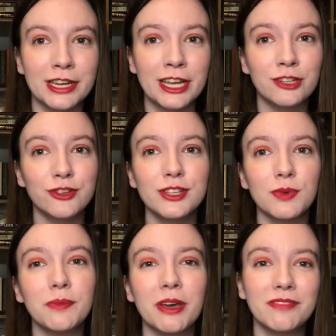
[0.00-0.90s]
in it, and she's
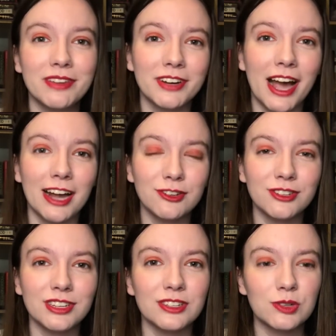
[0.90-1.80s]
one of my favorite
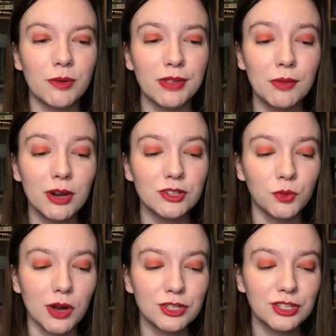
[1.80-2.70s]
actresses, so I really wanted to
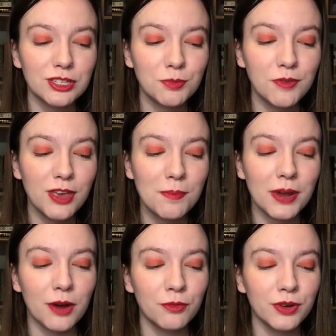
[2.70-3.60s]
watch this movie, but
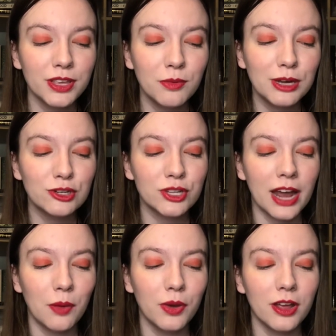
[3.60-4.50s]
I really wish that
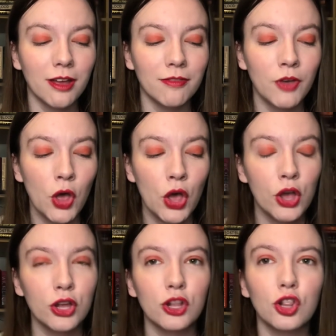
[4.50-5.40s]
I would have
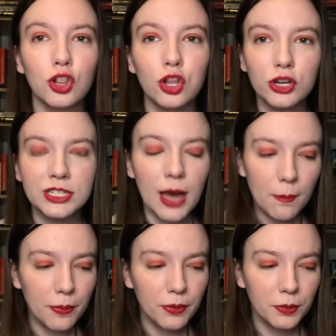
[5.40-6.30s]
looked
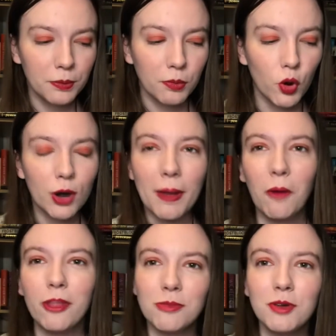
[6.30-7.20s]
up more about
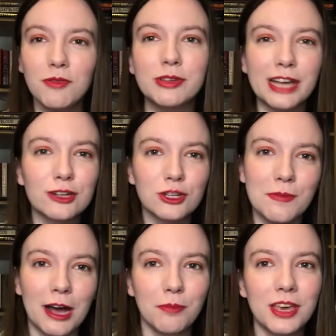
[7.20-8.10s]
what the movie was actually
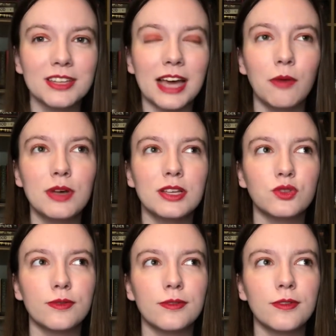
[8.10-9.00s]
about, because I
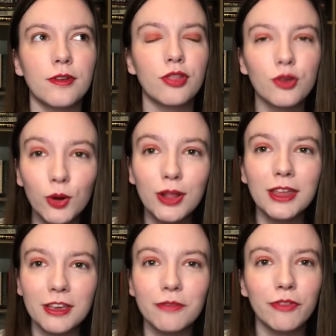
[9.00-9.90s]
was
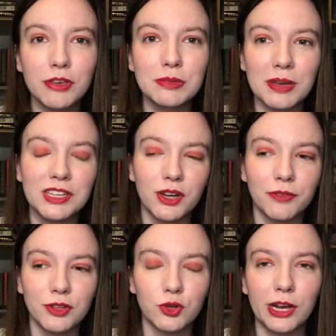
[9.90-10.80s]
thoroughly confused based off
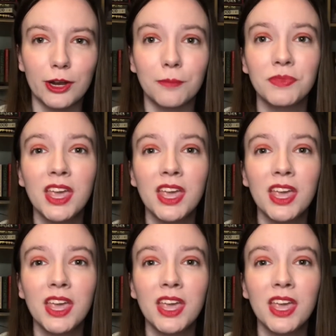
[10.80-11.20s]
of the trailer.